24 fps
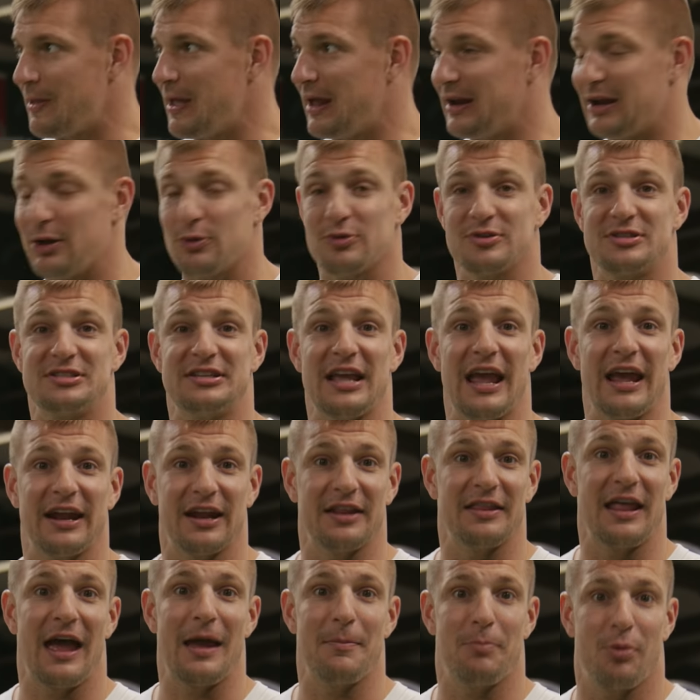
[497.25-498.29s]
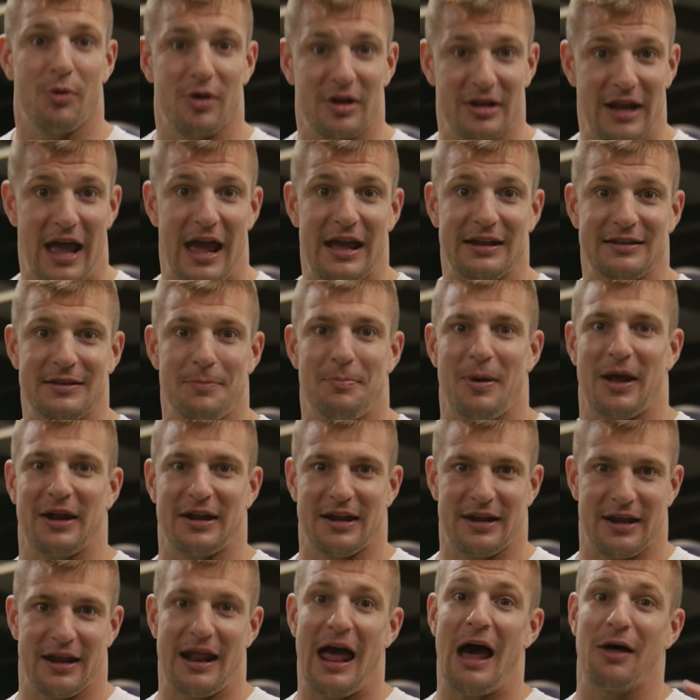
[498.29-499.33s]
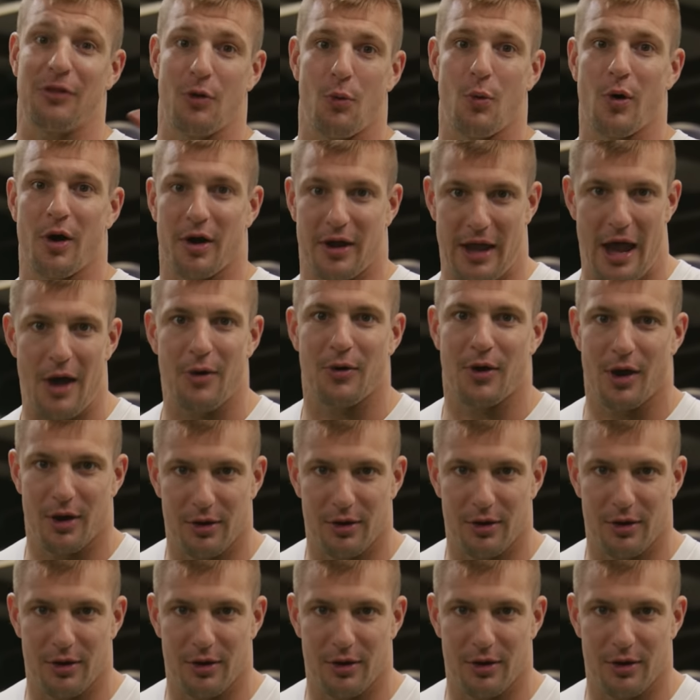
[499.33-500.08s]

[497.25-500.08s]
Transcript: And it will stay at a 9.9 depending on how the workout